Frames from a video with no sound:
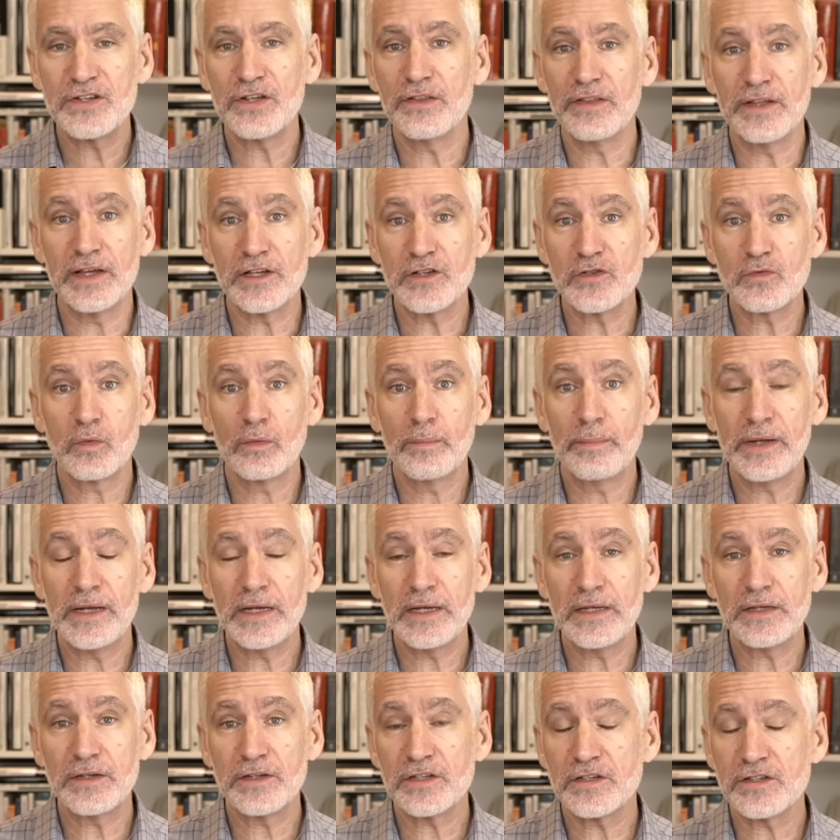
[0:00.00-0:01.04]
this would
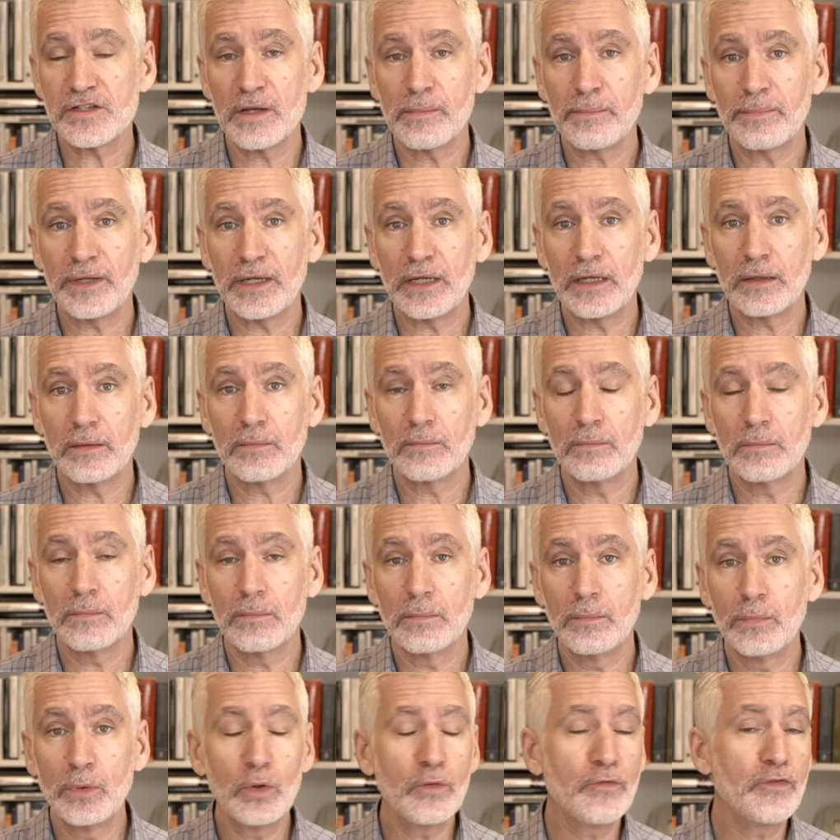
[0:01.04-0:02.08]
be to simply
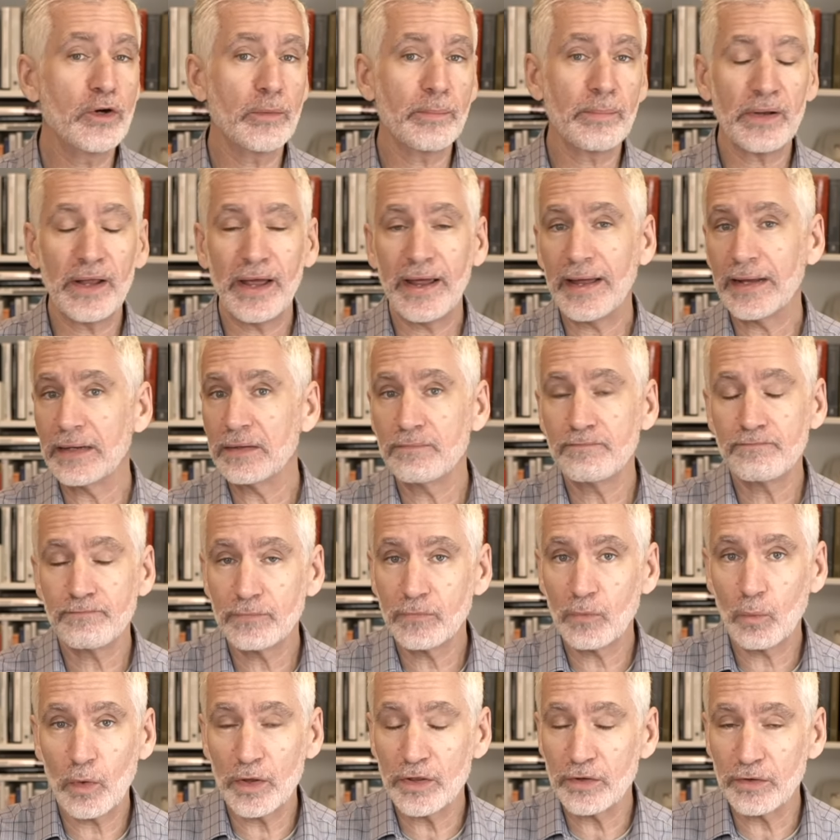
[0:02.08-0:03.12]
move your plan,
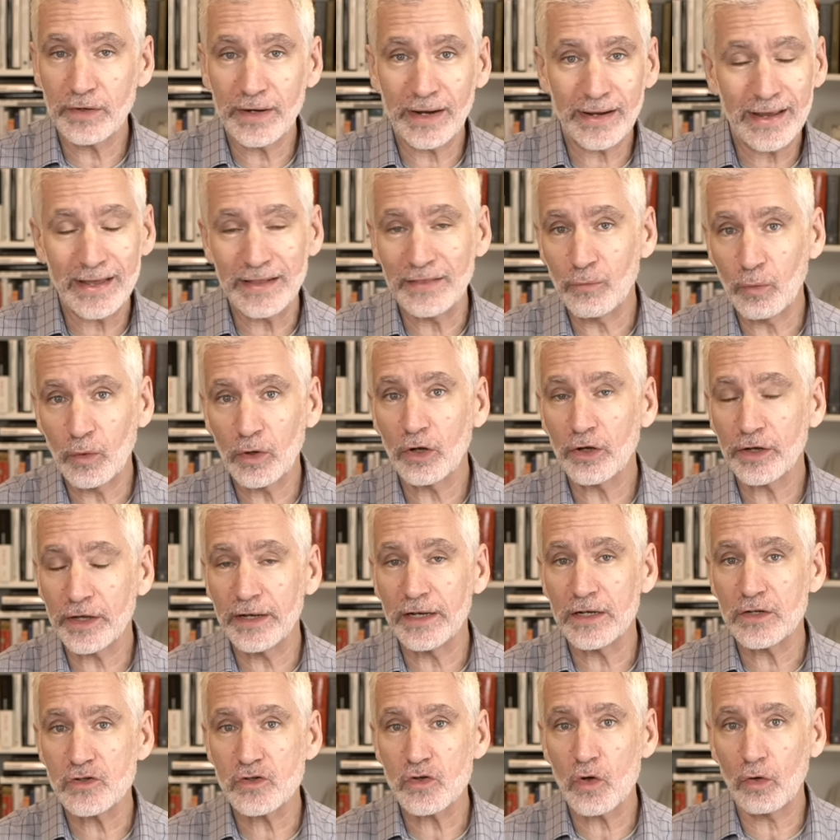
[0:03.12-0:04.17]
whether, again, we're looking
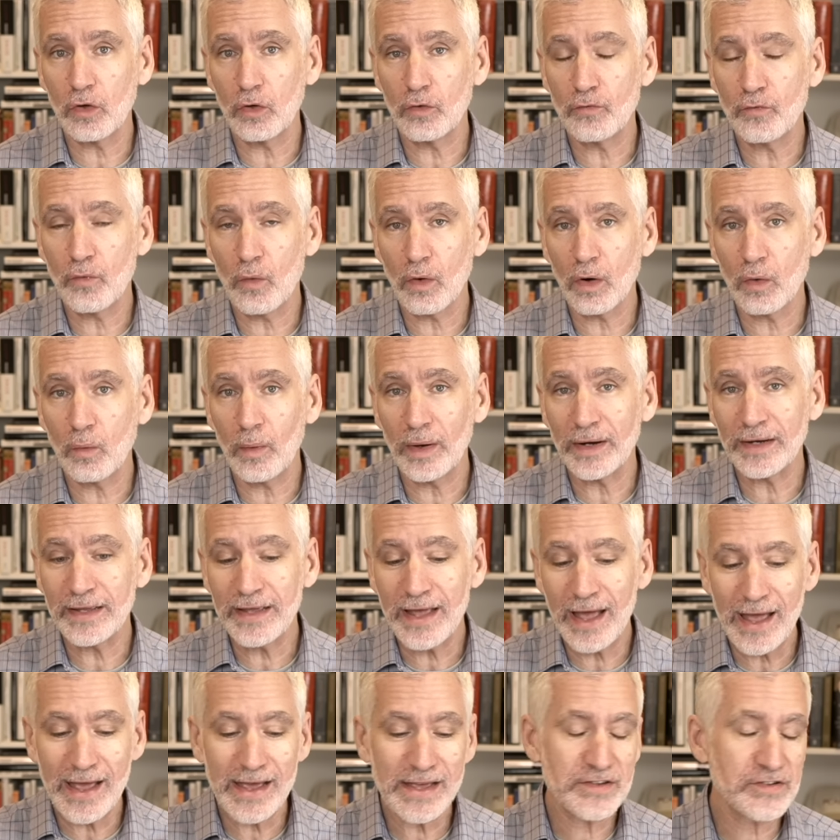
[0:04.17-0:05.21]
at solo
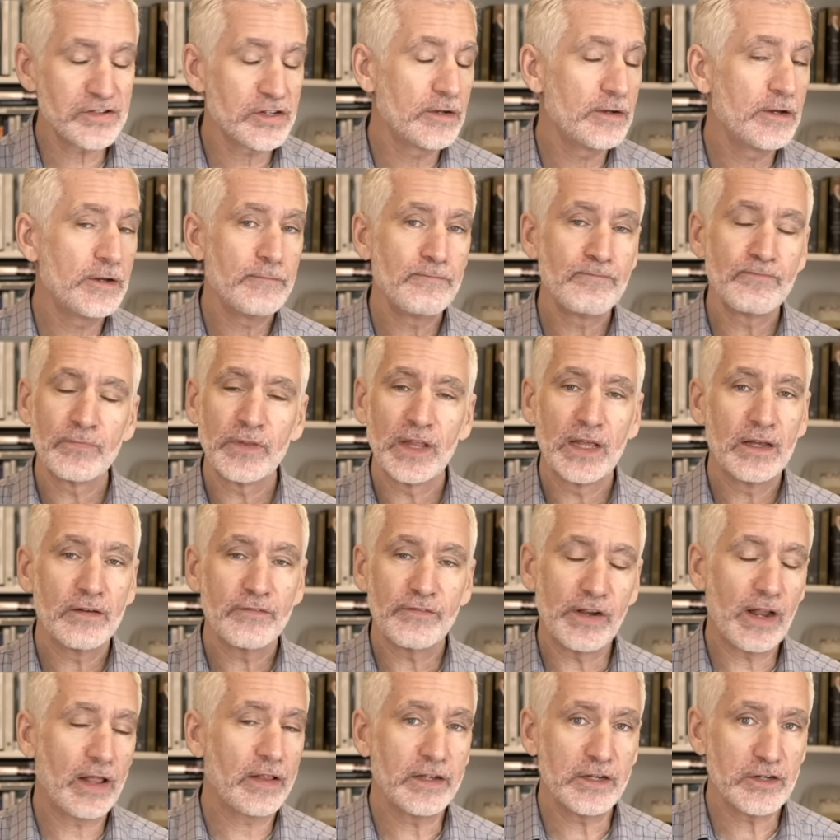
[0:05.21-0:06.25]
401ks,
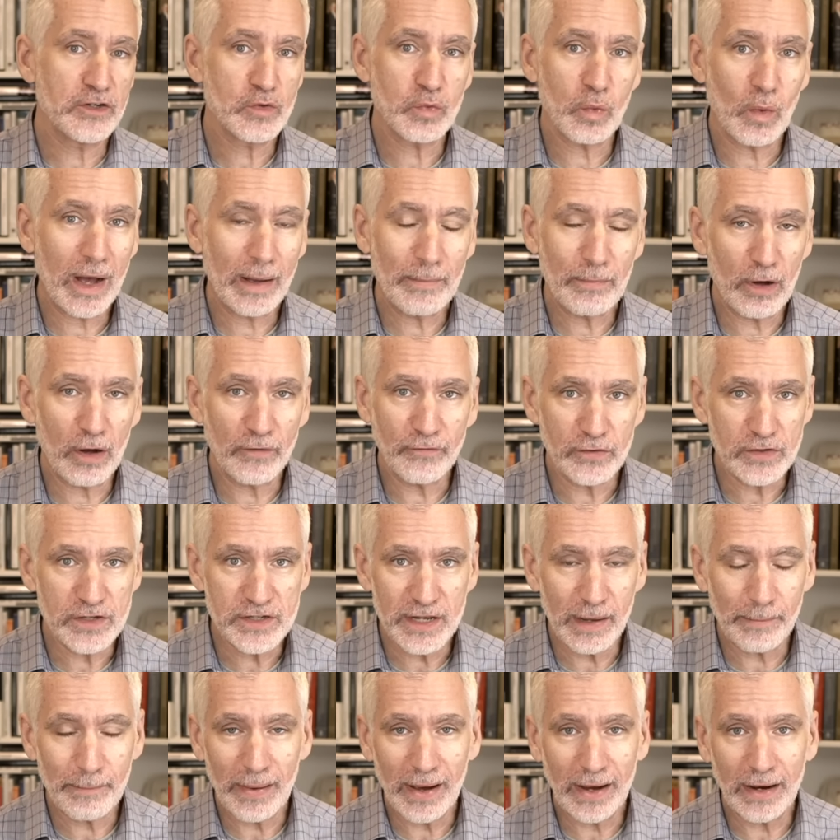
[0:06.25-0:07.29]
Fidelity and Schwab offer
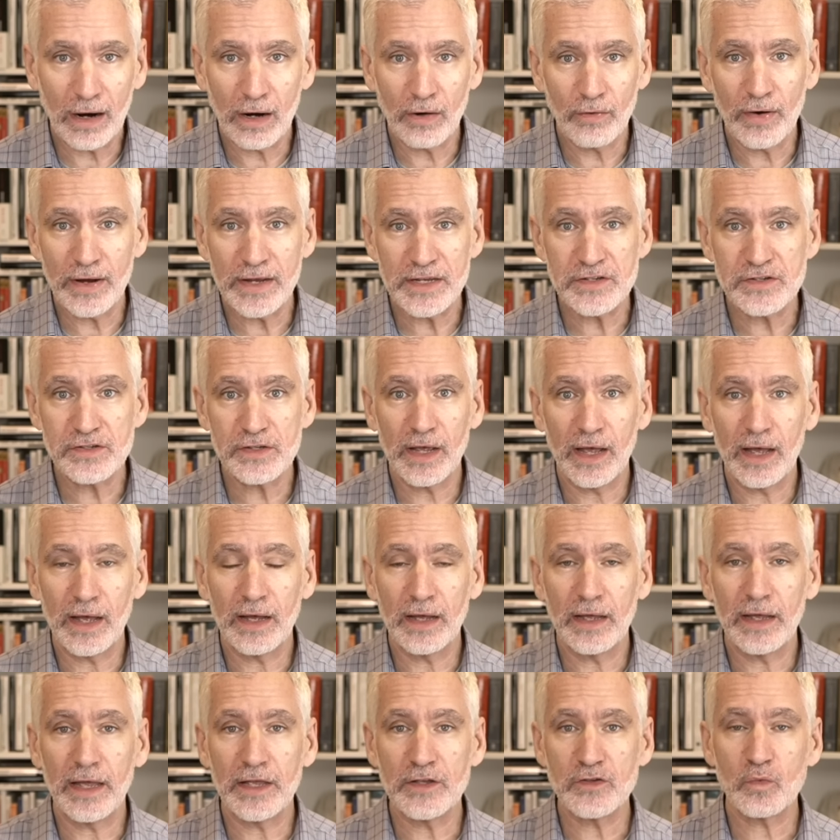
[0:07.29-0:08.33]
SEP IRAs
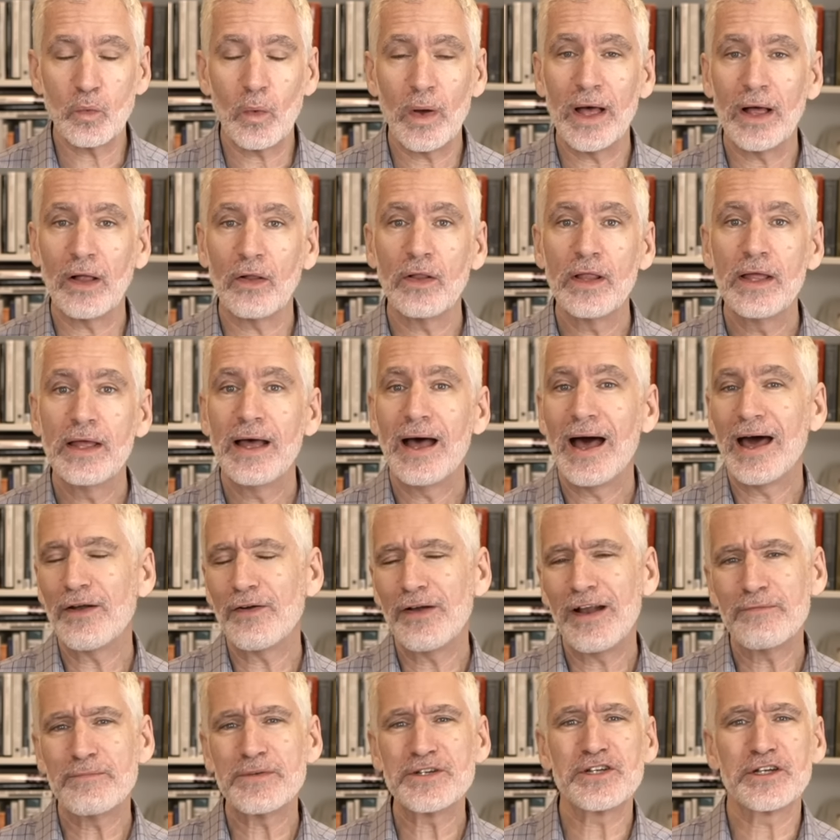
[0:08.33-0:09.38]
as well. I don't
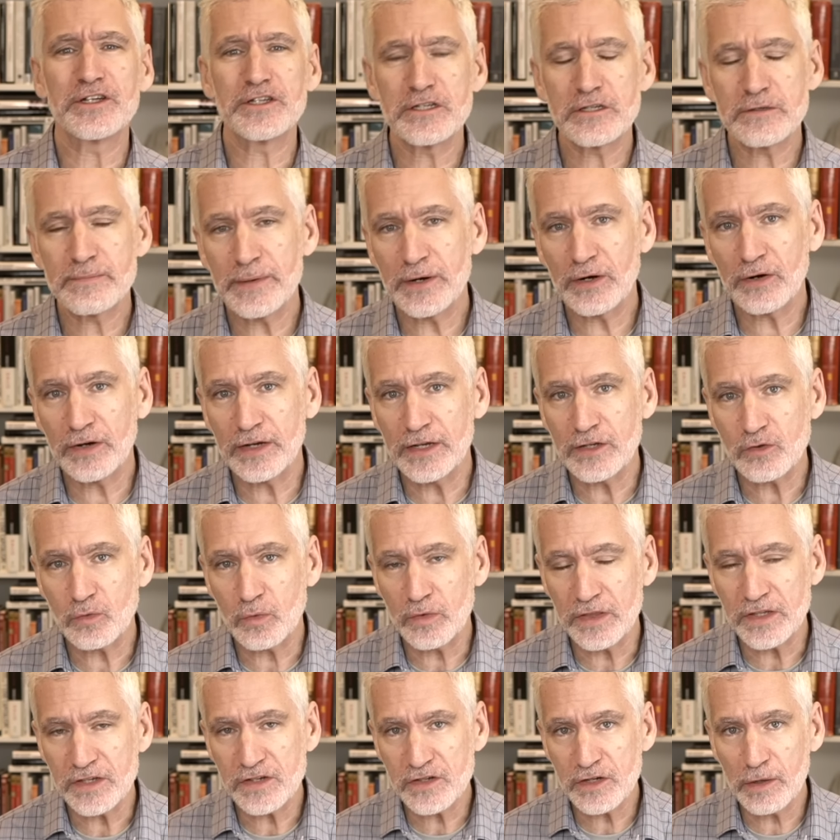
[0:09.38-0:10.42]
have much experience with
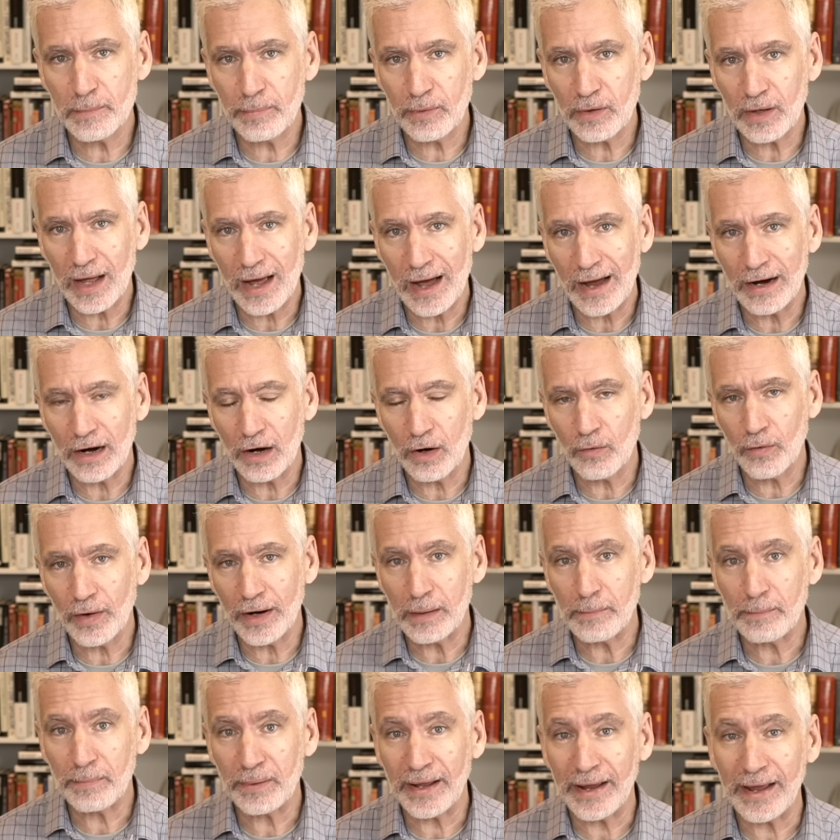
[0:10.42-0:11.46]
the Simple IRA
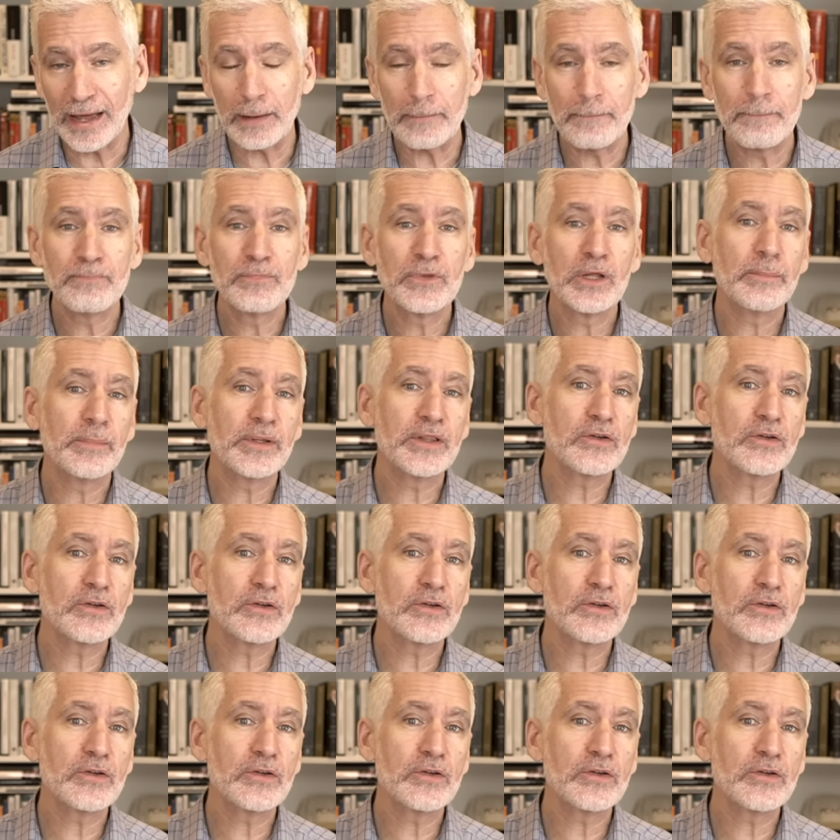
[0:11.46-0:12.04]
plan, but